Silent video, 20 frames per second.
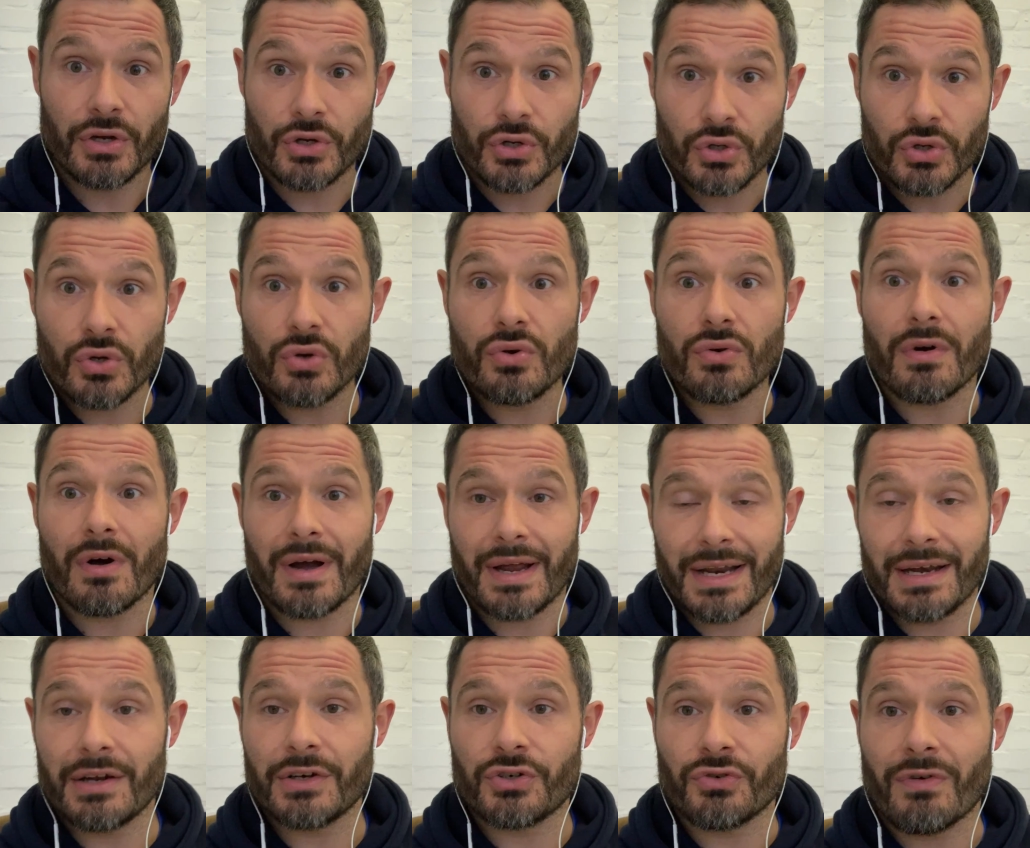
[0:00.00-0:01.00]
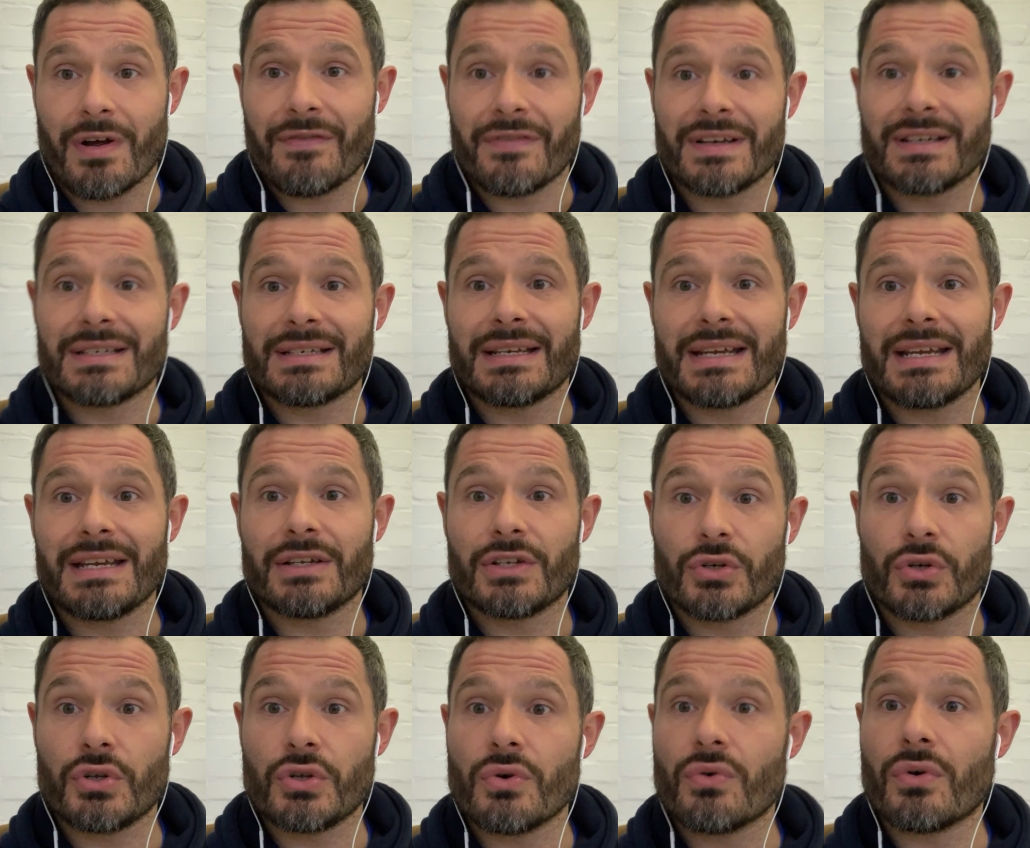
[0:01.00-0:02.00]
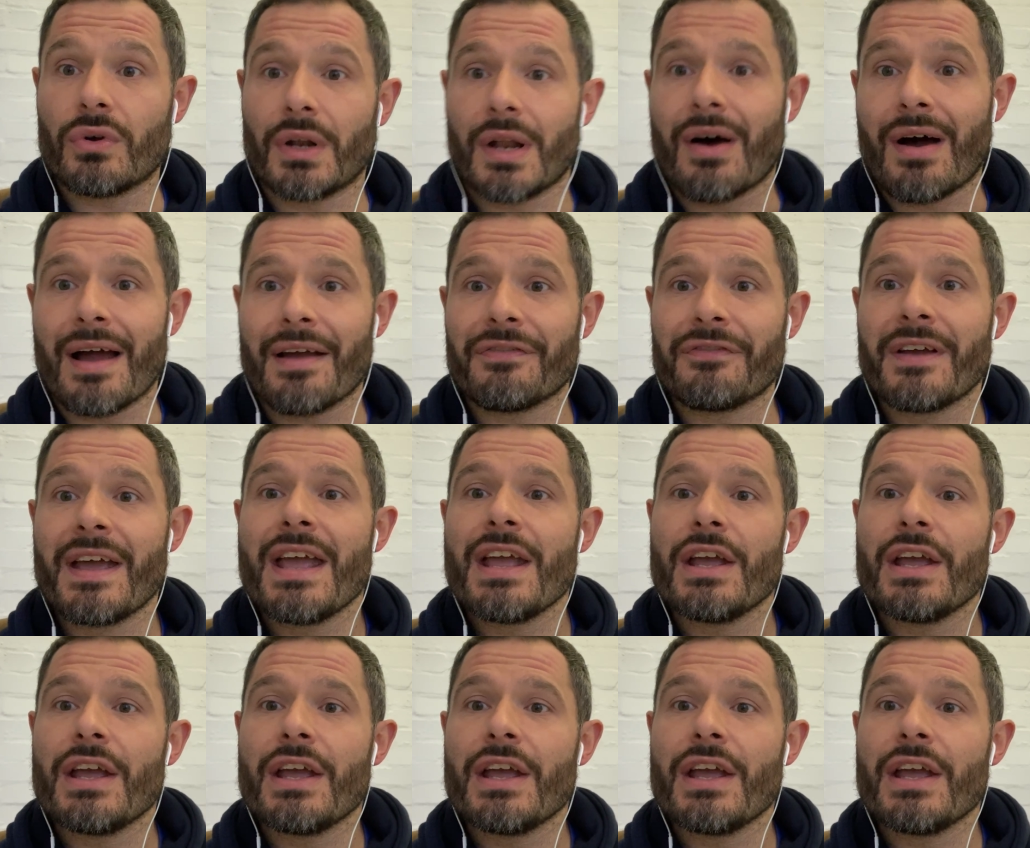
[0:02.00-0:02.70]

You are in a driving seat to your life.